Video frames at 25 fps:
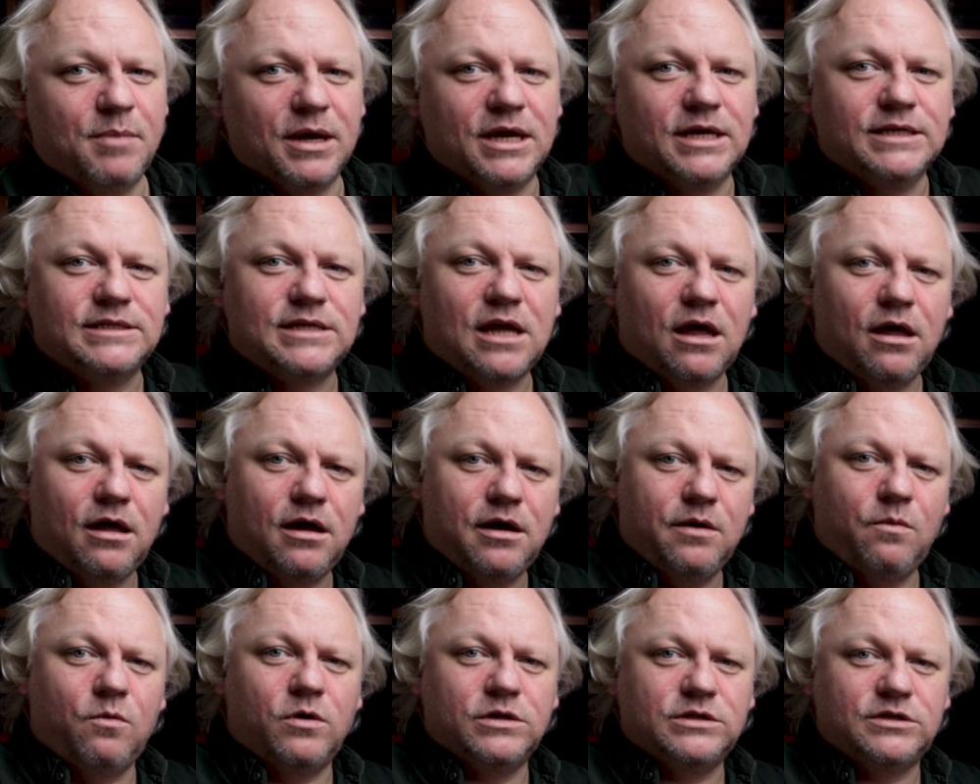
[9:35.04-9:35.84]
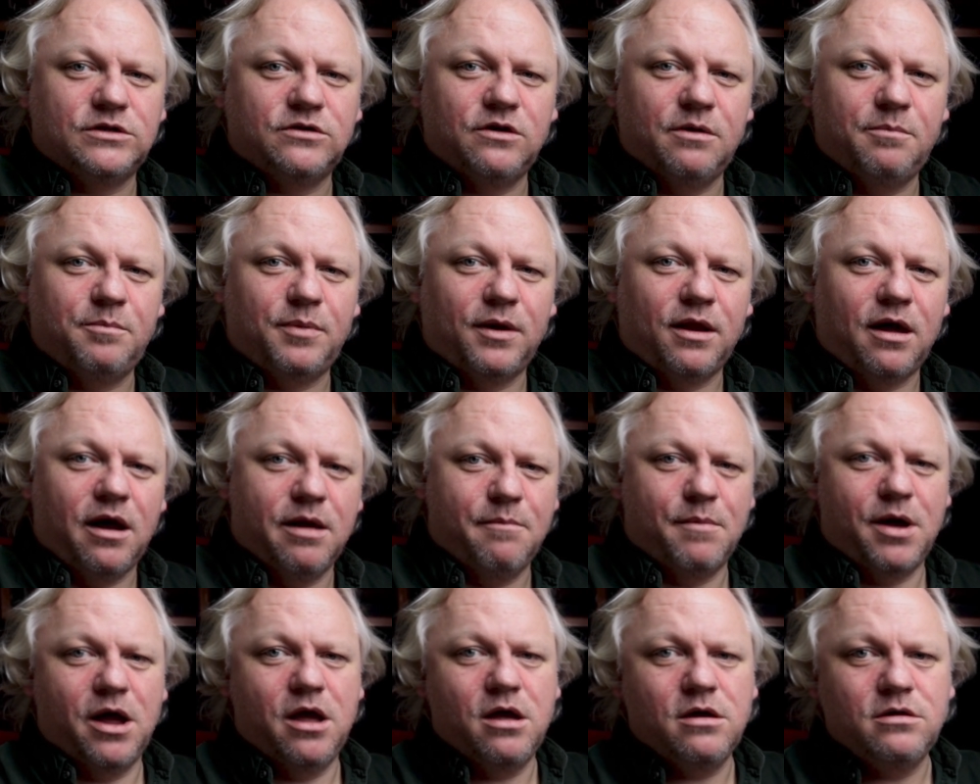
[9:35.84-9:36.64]
because I want to apply
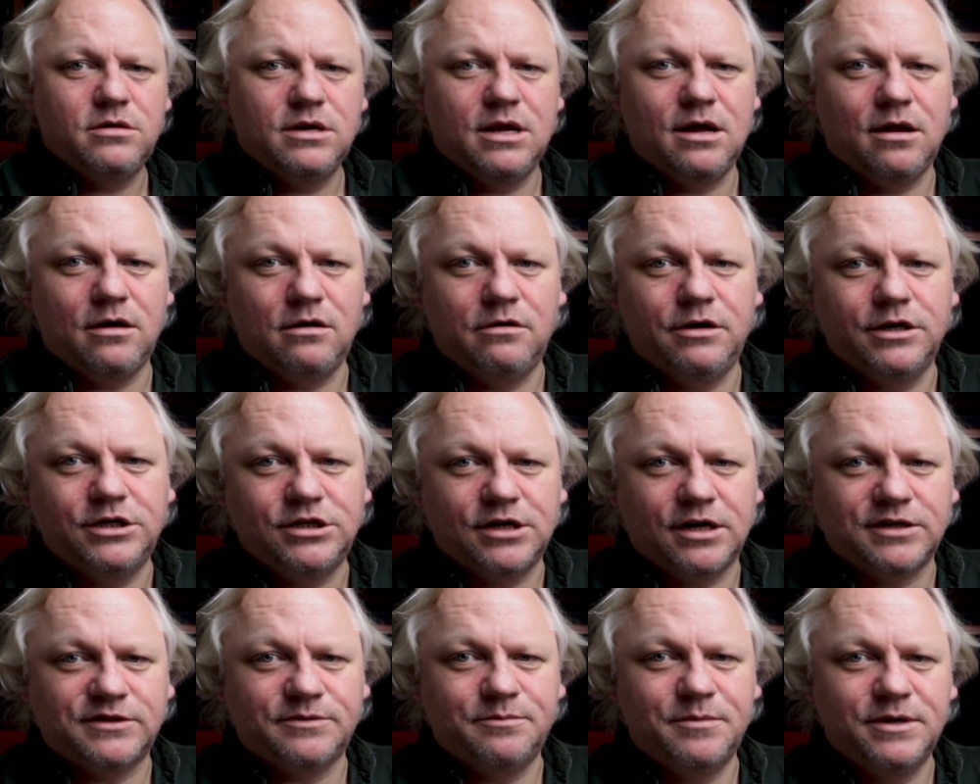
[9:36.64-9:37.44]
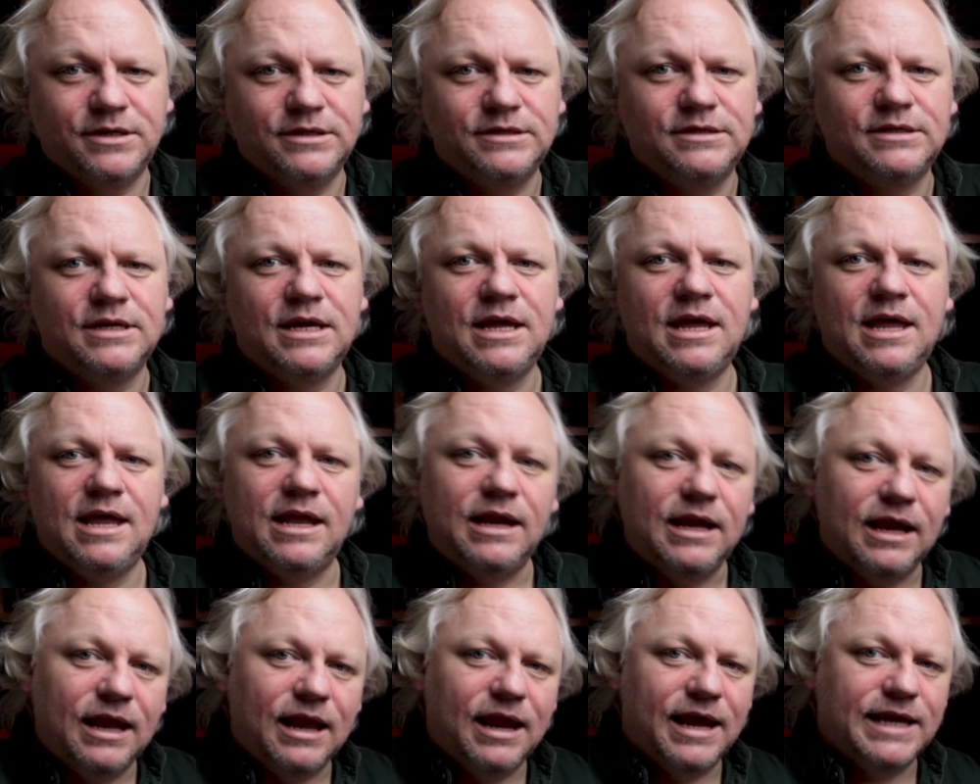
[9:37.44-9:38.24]
my own color adjustments
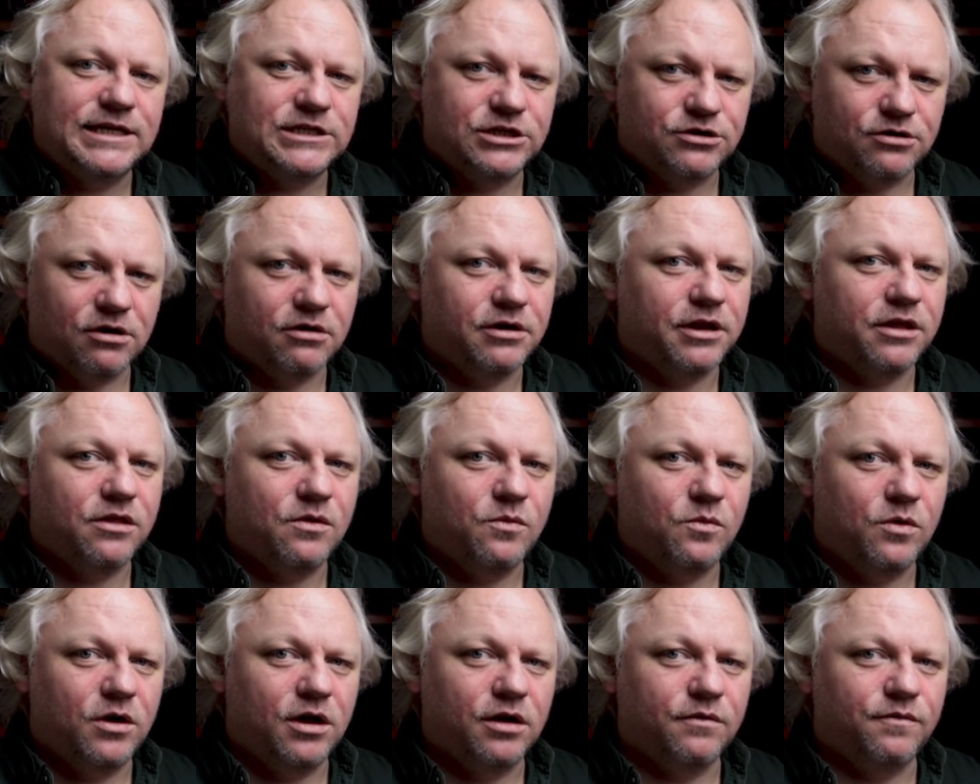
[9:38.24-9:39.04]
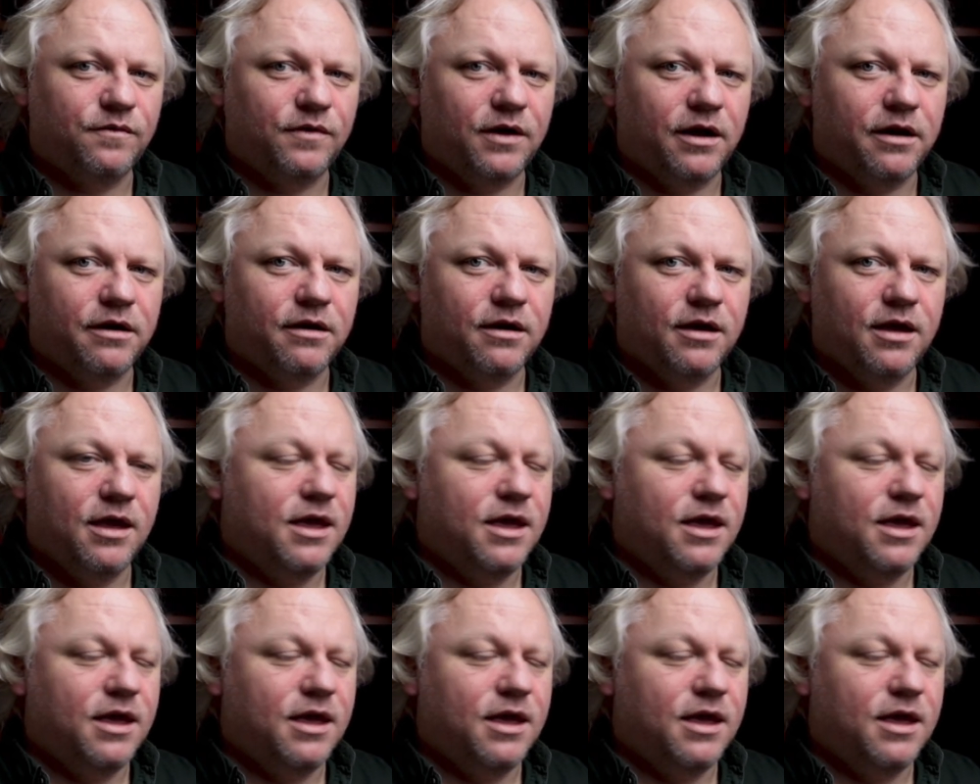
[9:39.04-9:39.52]
later on in the workflow.